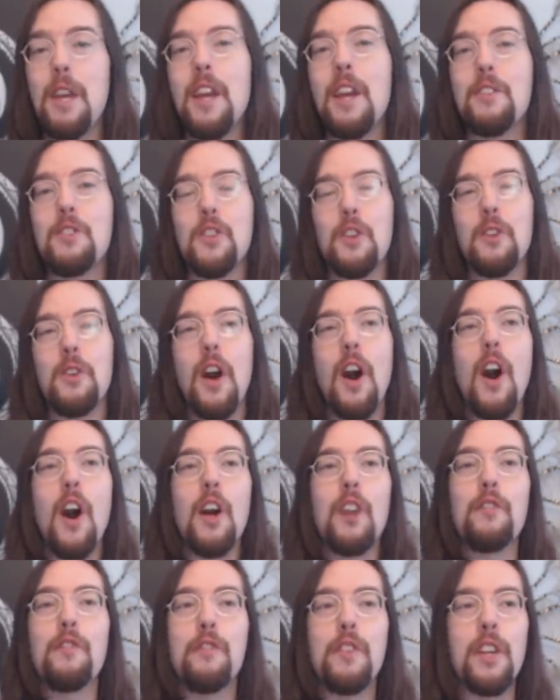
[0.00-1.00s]
be, it's an
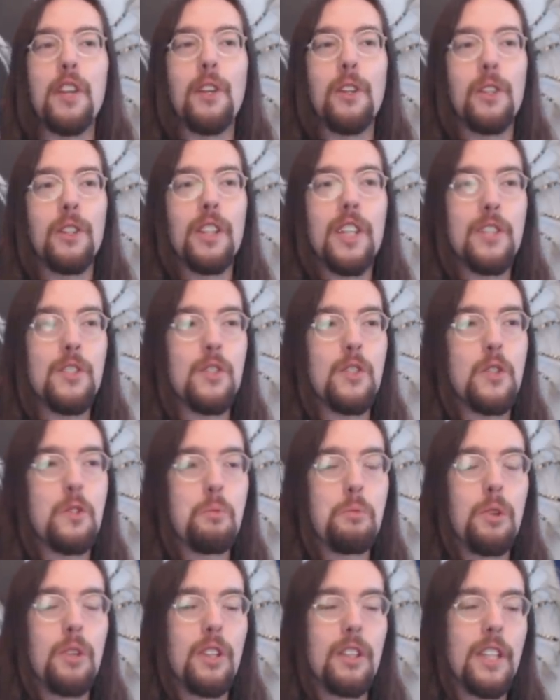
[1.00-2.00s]
odd field. Let's
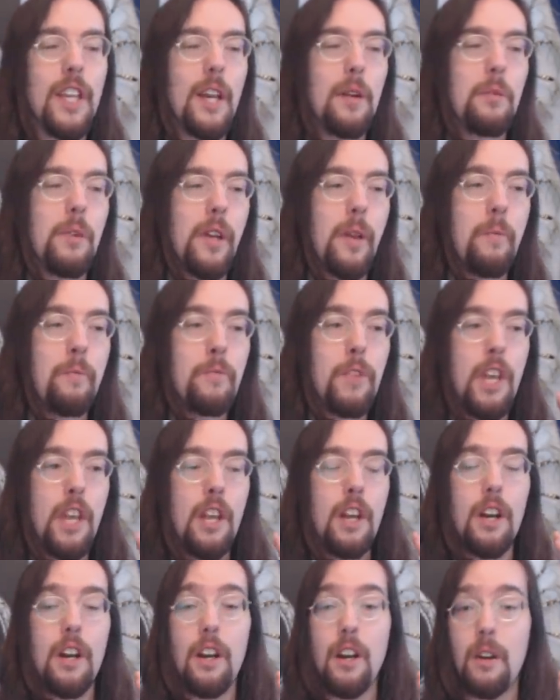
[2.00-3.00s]
just put it that way.
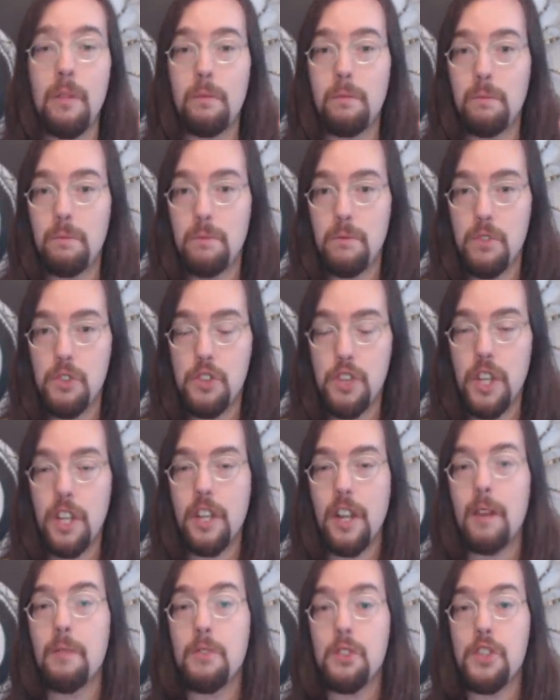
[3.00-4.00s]
Um, she
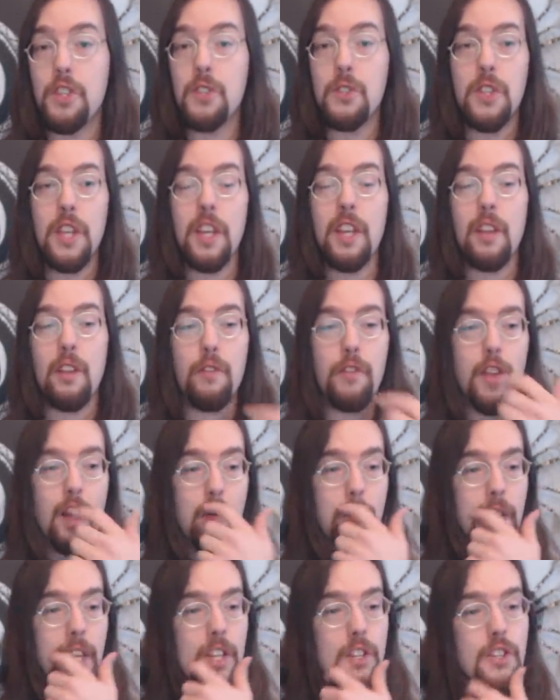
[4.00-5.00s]
comes. She's thinking of
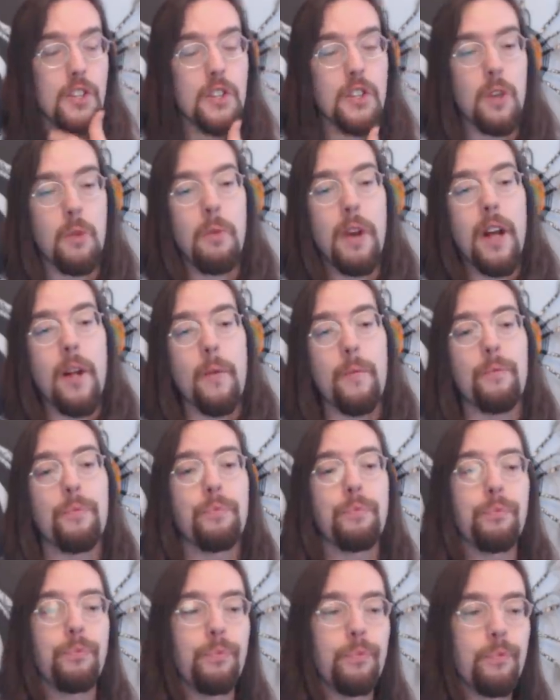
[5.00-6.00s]
coming in. She's like, well,
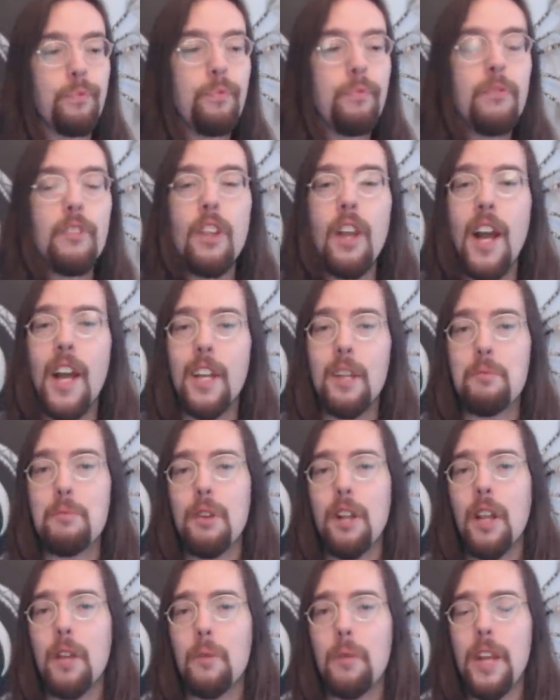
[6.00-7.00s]
I can
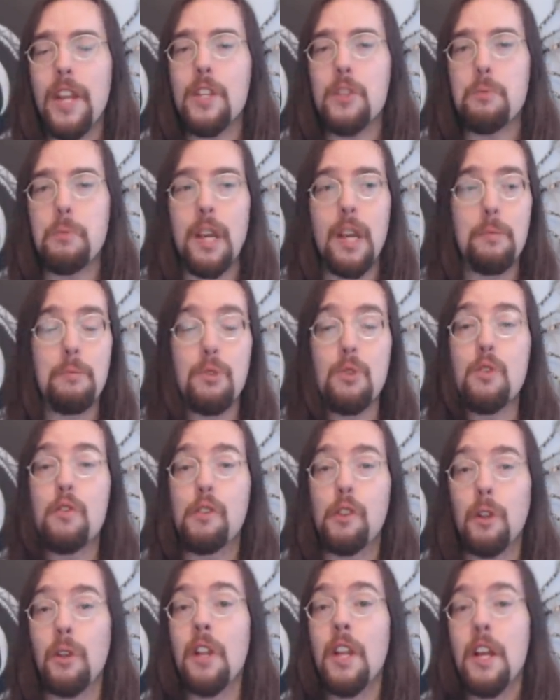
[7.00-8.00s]
probably raise my
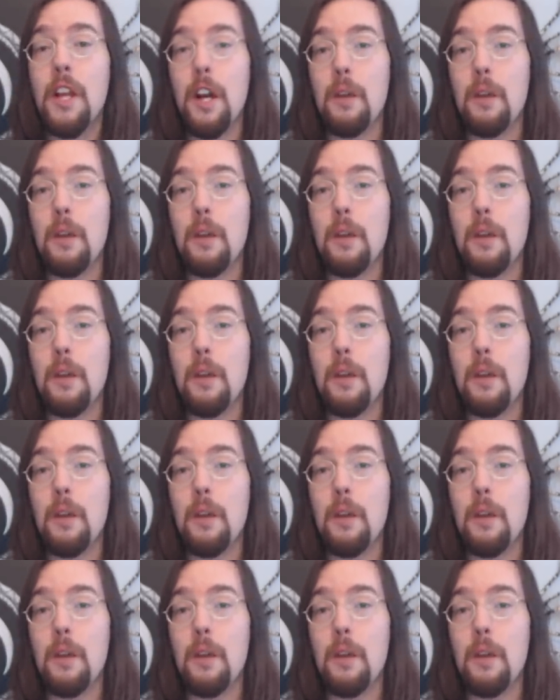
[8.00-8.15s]
approval